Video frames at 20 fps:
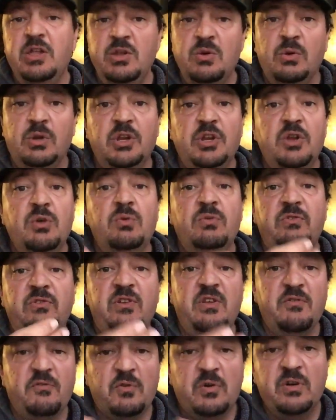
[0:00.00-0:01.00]
You can use
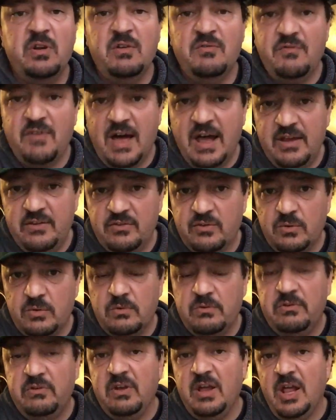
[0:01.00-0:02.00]
different
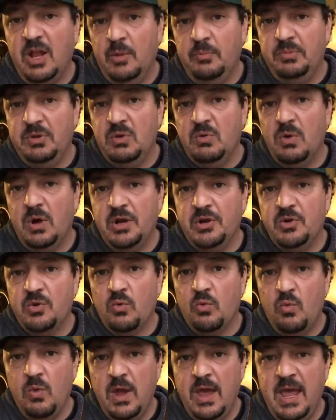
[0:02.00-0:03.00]
advisors to help you on
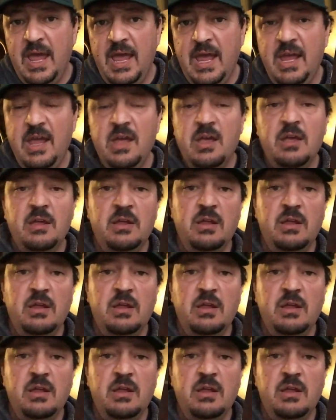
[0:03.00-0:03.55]
your way,